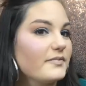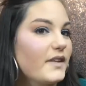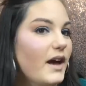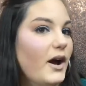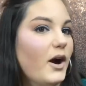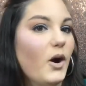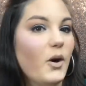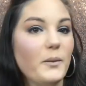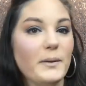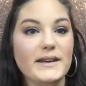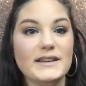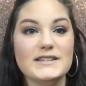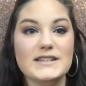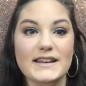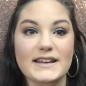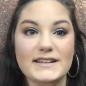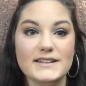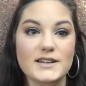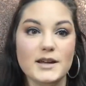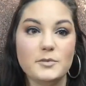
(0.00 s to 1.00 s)
I always
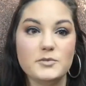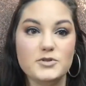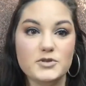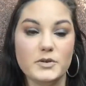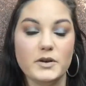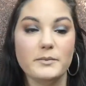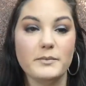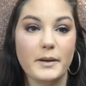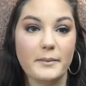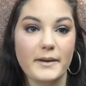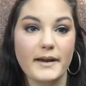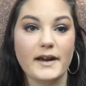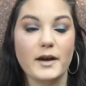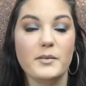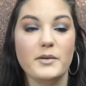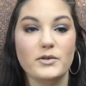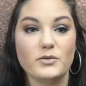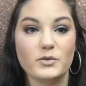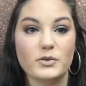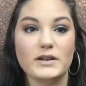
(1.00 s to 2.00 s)
end up doing my
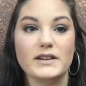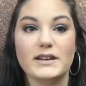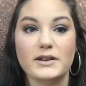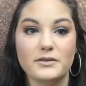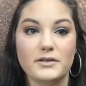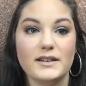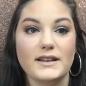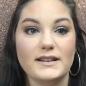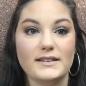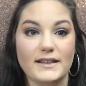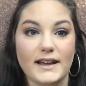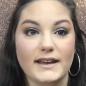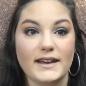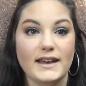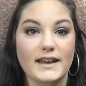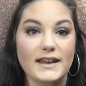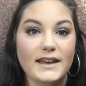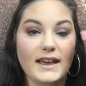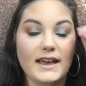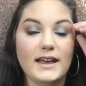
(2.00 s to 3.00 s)
makeup and really, really
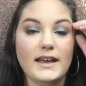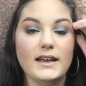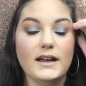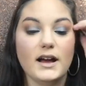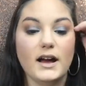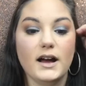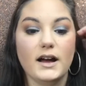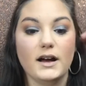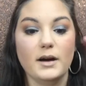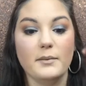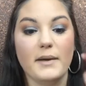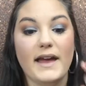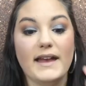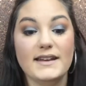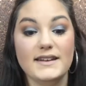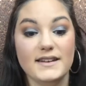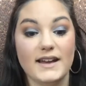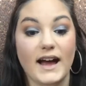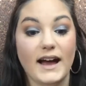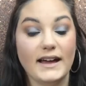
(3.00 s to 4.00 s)
liking it at
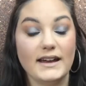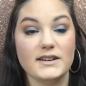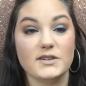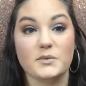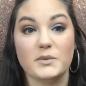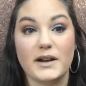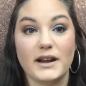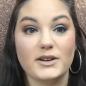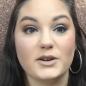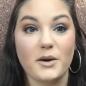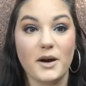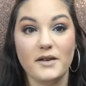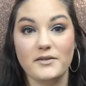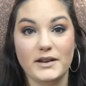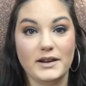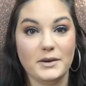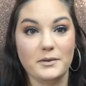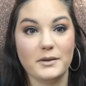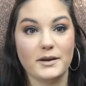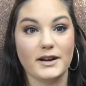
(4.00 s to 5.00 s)
night when I don't have
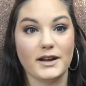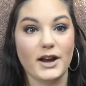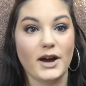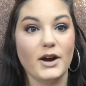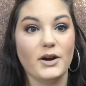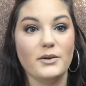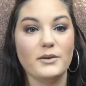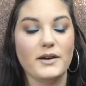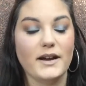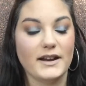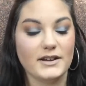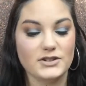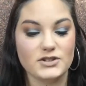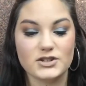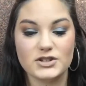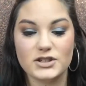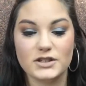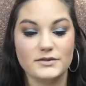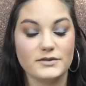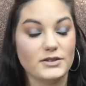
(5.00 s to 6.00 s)
anywhere to go. I
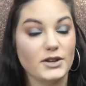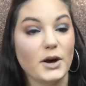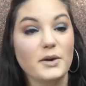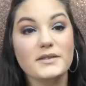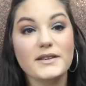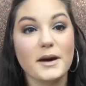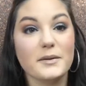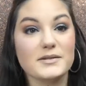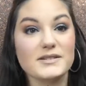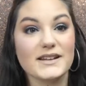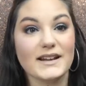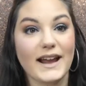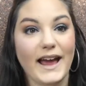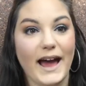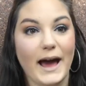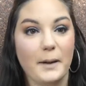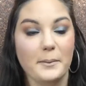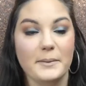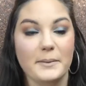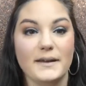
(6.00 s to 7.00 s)
should have known that was going to
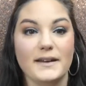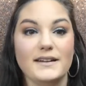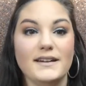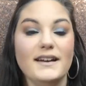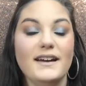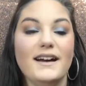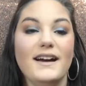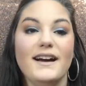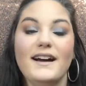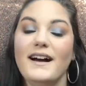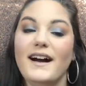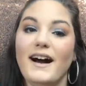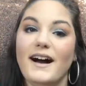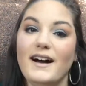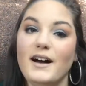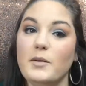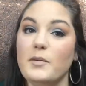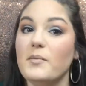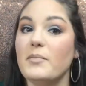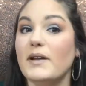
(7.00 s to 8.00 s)
happen,
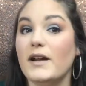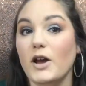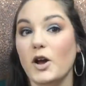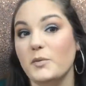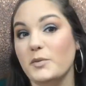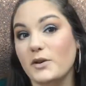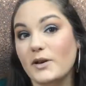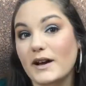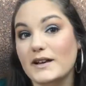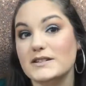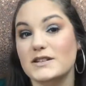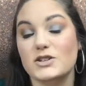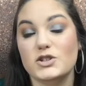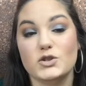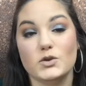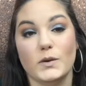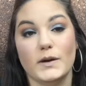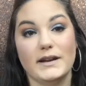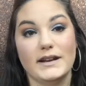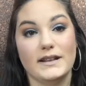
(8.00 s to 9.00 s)
but I hope you guys
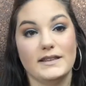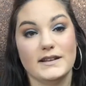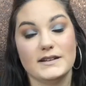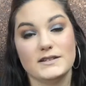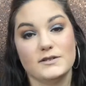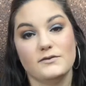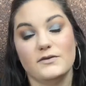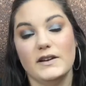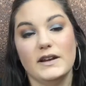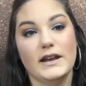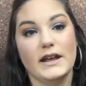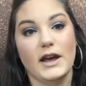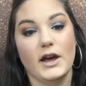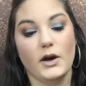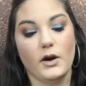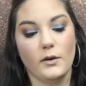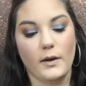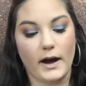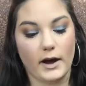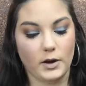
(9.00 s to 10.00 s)
enjoyed this
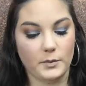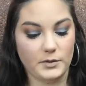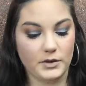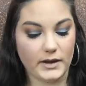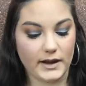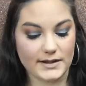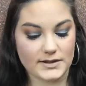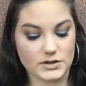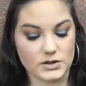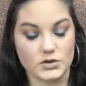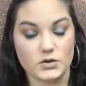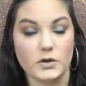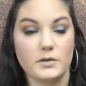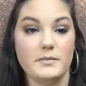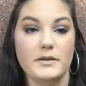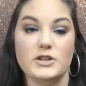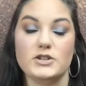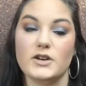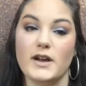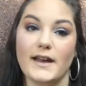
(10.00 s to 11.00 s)
video. I hope you guys enjoyed
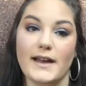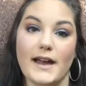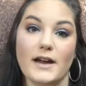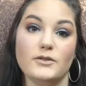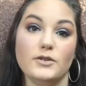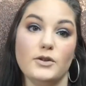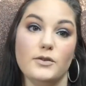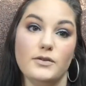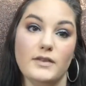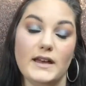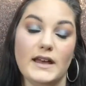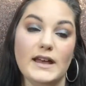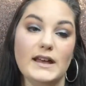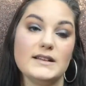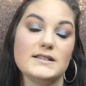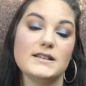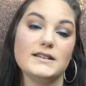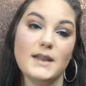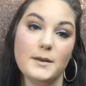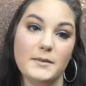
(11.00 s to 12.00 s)
me trying out new
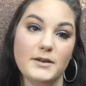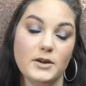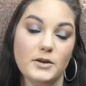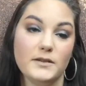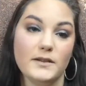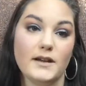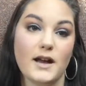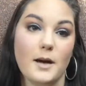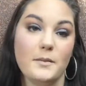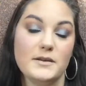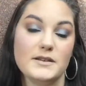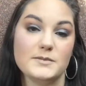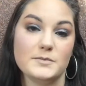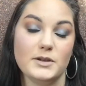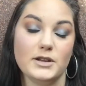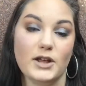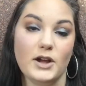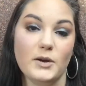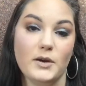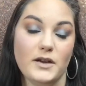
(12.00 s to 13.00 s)
things. Let me know in the comments
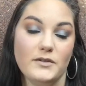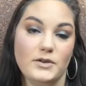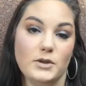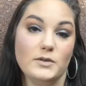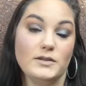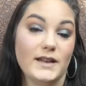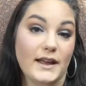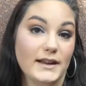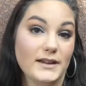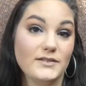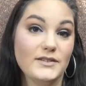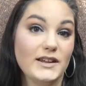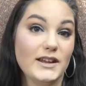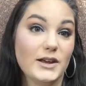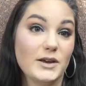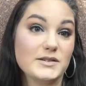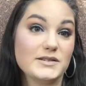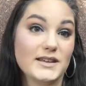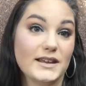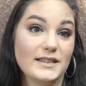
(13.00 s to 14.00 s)
below if you like
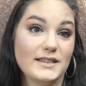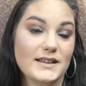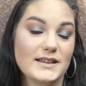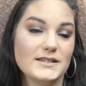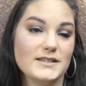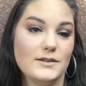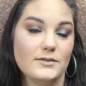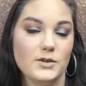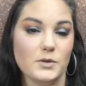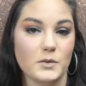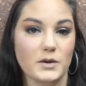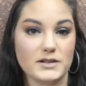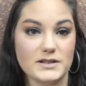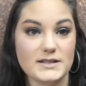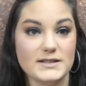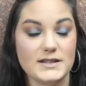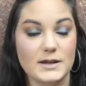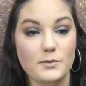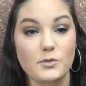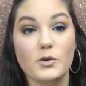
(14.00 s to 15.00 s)
videos like this, if you want to
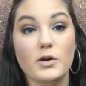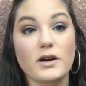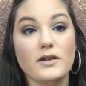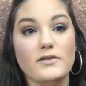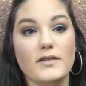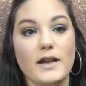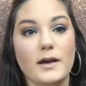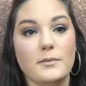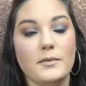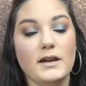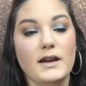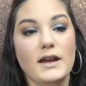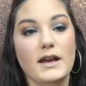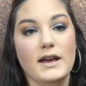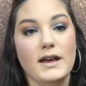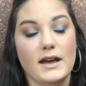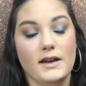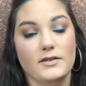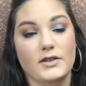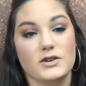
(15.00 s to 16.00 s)
see more of them,
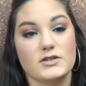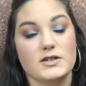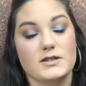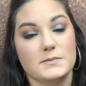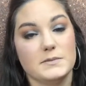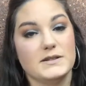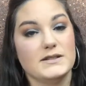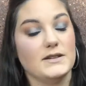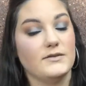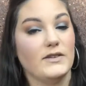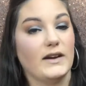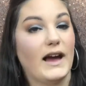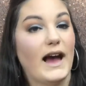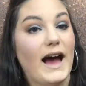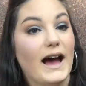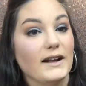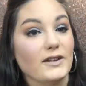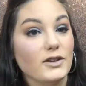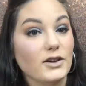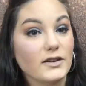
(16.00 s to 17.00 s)
if there's a specific
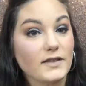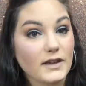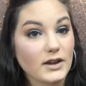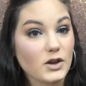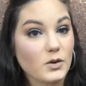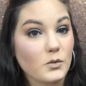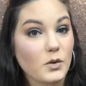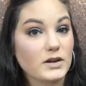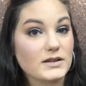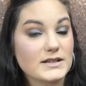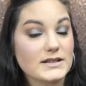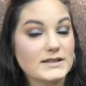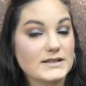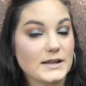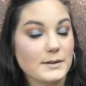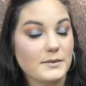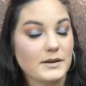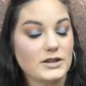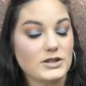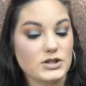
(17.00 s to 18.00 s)
eye look that you want to
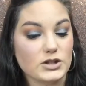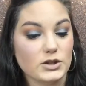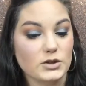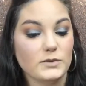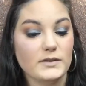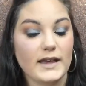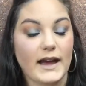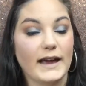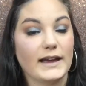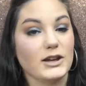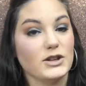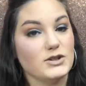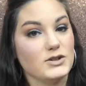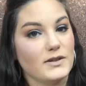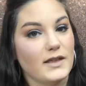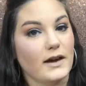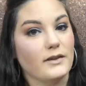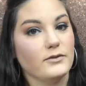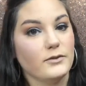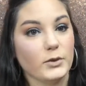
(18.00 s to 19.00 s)
see me do, that I can do
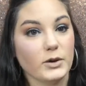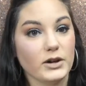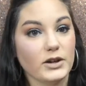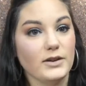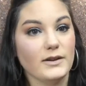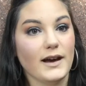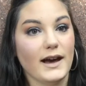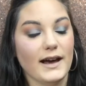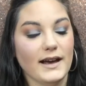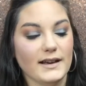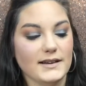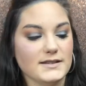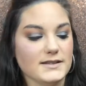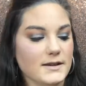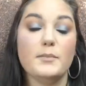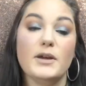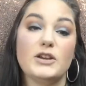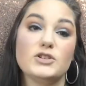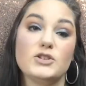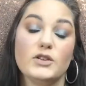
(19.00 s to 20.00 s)
that for you guys.
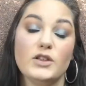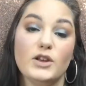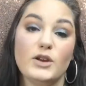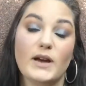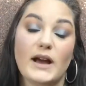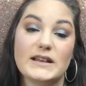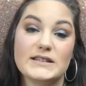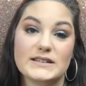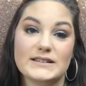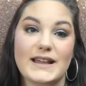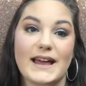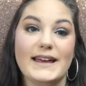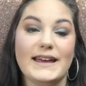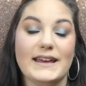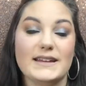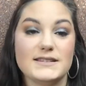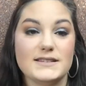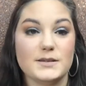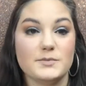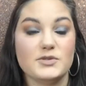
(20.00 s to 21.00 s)
Make sure that you guys
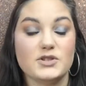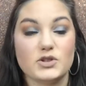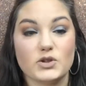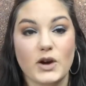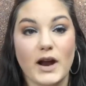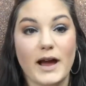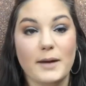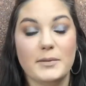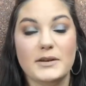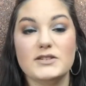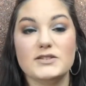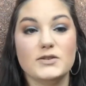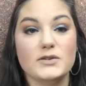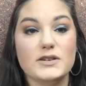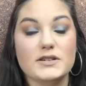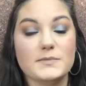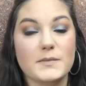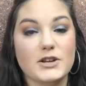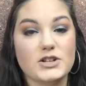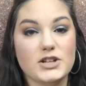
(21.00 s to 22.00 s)
like and subscribe. As
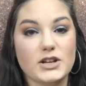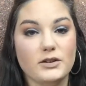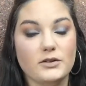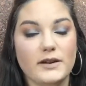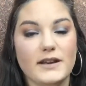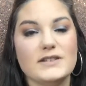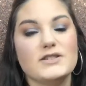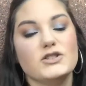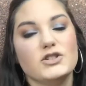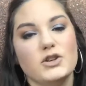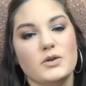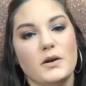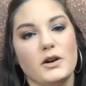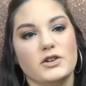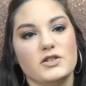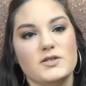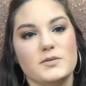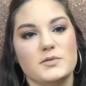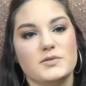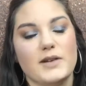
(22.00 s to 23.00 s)
soon as my channel hits
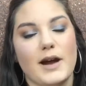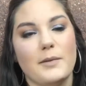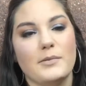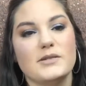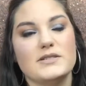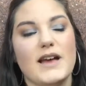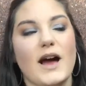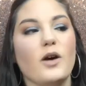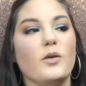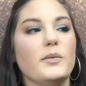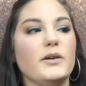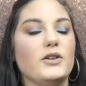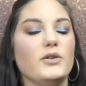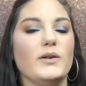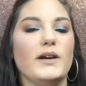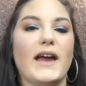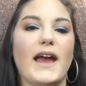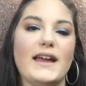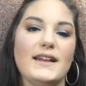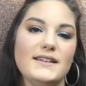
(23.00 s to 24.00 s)
200 subscribers, I'll be
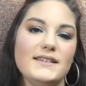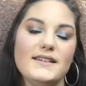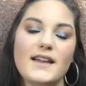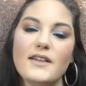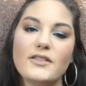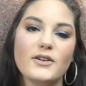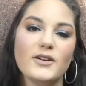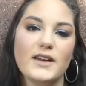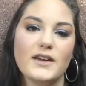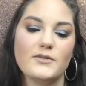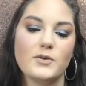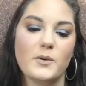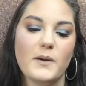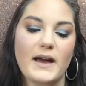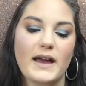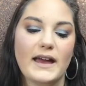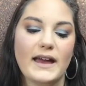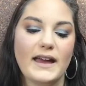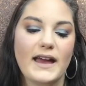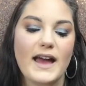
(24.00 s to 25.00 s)
doing another
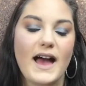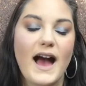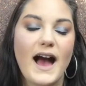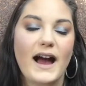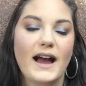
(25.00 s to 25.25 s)
giveaway.